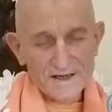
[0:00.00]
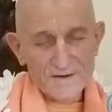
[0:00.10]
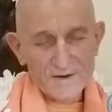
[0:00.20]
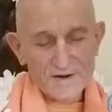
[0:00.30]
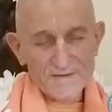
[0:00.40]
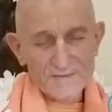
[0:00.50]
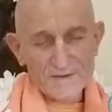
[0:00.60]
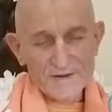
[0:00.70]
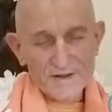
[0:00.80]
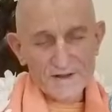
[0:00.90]
wherever
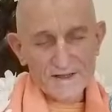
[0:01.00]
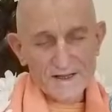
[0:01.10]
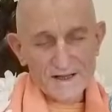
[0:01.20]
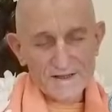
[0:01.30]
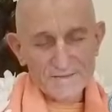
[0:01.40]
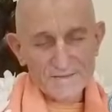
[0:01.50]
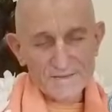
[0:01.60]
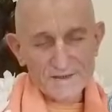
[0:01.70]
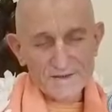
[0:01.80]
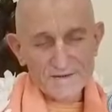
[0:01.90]
that
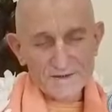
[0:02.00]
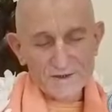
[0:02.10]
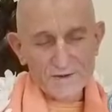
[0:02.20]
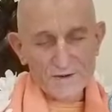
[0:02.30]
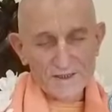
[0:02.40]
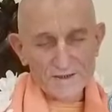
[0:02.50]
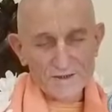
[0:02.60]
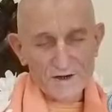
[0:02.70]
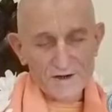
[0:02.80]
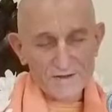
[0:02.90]
soul has
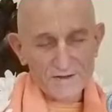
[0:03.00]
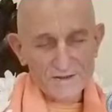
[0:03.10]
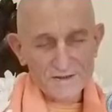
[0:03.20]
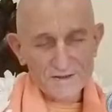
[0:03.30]
gone